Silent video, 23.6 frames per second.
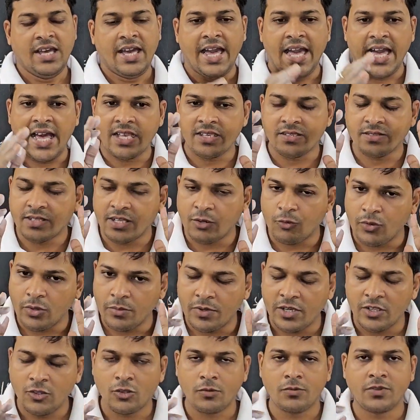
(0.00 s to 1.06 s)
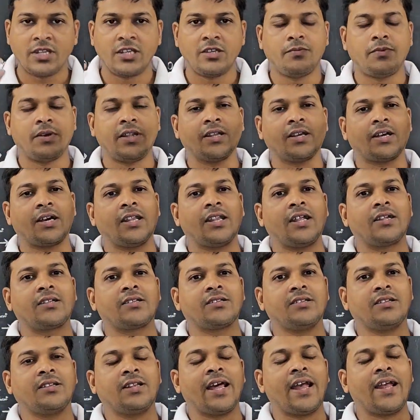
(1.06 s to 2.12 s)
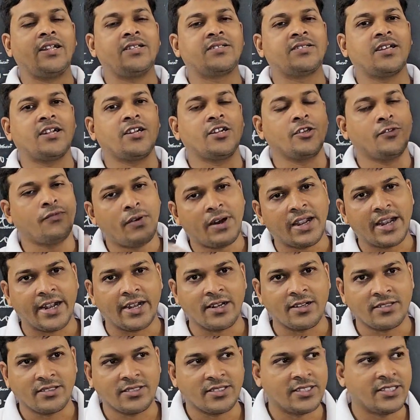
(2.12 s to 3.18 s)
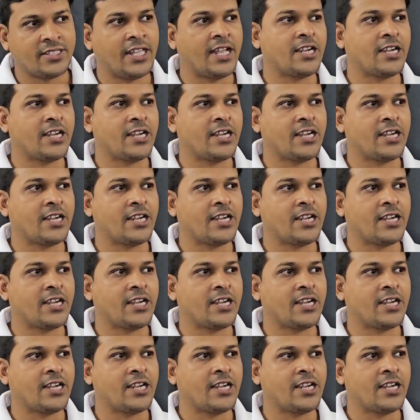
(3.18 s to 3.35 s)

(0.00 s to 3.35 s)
As the wavelength of the different color lights are different,